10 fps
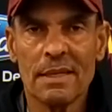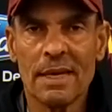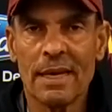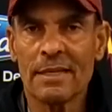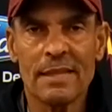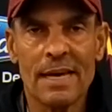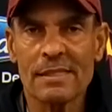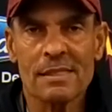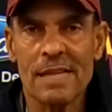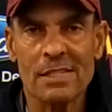And
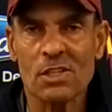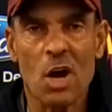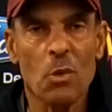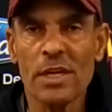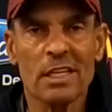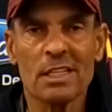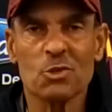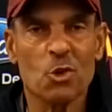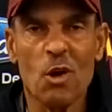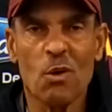that's all we can
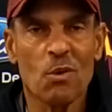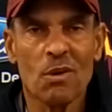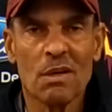control.